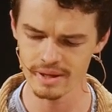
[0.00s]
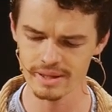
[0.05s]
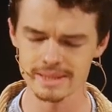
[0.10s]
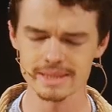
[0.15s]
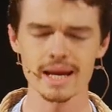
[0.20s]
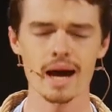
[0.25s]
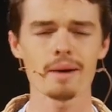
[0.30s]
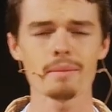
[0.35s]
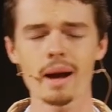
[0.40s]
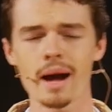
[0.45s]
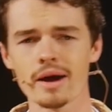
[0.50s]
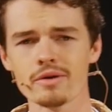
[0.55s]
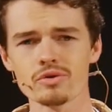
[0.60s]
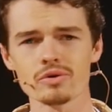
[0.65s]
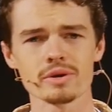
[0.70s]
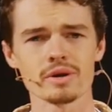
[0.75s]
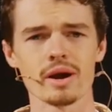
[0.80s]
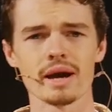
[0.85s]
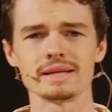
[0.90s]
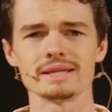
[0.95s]
Psalm
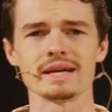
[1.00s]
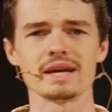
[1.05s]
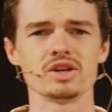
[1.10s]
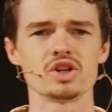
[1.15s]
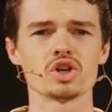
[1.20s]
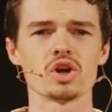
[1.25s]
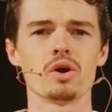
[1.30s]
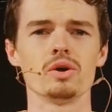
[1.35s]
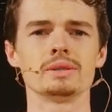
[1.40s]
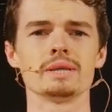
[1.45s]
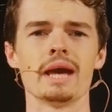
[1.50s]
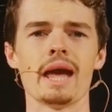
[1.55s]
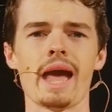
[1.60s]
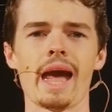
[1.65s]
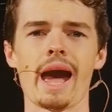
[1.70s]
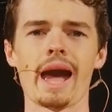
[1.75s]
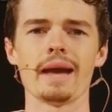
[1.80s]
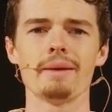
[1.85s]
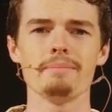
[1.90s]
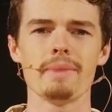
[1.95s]
119 shows
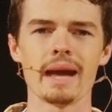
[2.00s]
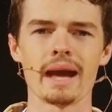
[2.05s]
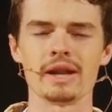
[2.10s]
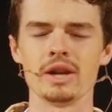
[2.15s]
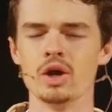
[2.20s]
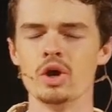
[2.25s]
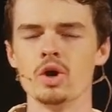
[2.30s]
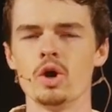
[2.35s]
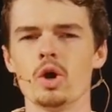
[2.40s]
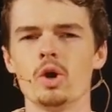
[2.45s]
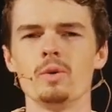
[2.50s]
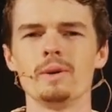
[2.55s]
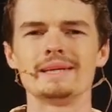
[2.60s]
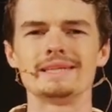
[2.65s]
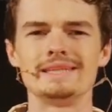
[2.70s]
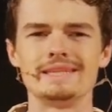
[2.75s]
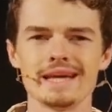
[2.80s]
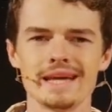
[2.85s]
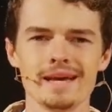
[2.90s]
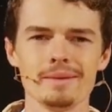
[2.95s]
a man who
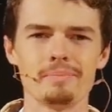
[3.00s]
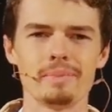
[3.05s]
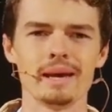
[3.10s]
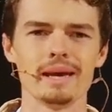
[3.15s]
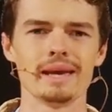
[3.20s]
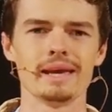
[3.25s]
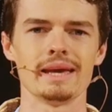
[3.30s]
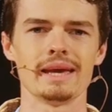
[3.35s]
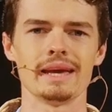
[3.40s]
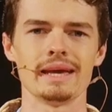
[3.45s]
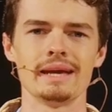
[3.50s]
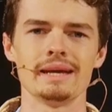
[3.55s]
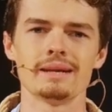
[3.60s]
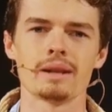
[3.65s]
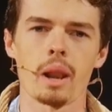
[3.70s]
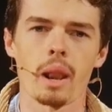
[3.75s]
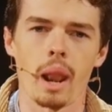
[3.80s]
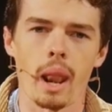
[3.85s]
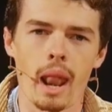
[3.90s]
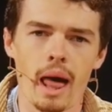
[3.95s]
is deep
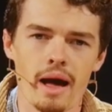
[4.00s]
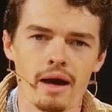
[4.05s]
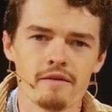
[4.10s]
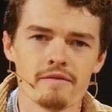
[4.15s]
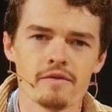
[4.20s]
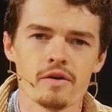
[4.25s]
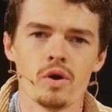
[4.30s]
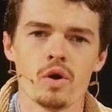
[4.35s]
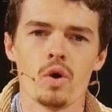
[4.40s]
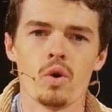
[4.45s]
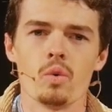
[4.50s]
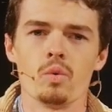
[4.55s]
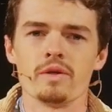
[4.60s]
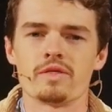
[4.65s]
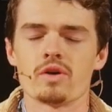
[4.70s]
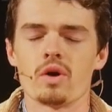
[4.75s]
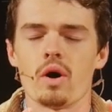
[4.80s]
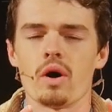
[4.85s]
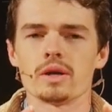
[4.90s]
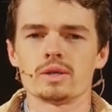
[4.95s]
in love
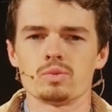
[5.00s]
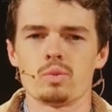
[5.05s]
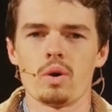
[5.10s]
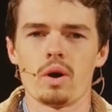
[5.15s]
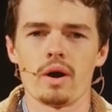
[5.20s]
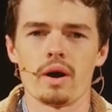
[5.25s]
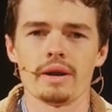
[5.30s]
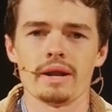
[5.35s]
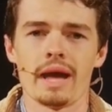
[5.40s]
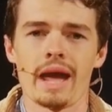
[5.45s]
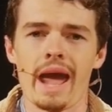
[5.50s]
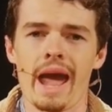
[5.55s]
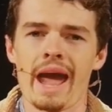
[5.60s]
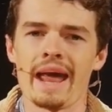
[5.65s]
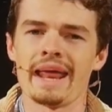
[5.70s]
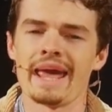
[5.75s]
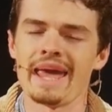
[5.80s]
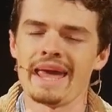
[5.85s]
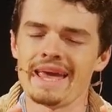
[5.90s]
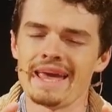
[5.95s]
with God's word,
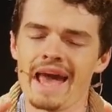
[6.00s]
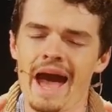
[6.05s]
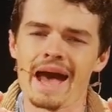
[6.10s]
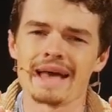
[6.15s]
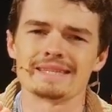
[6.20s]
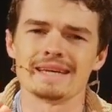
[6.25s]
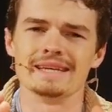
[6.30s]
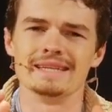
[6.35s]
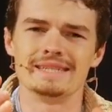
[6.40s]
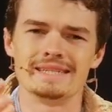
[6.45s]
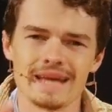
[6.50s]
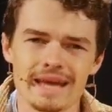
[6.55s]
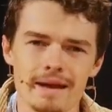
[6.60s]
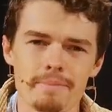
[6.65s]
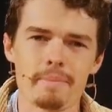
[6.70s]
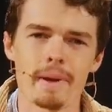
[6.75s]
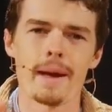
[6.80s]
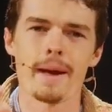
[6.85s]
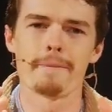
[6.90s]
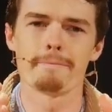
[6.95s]
and he has a
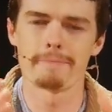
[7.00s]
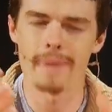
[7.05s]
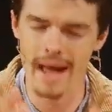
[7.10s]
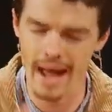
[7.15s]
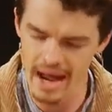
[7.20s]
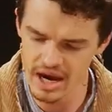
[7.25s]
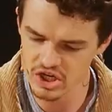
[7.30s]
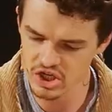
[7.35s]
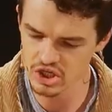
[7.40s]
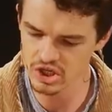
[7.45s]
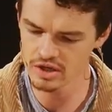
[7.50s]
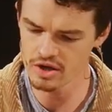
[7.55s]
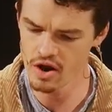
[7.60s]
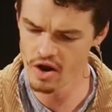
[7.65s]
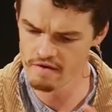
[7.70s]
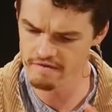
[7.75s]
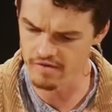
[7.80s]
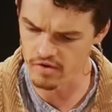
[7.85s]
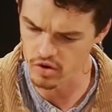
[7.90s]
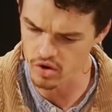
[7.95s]
deep passion
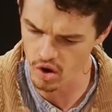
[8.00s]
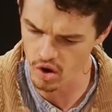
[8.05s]
for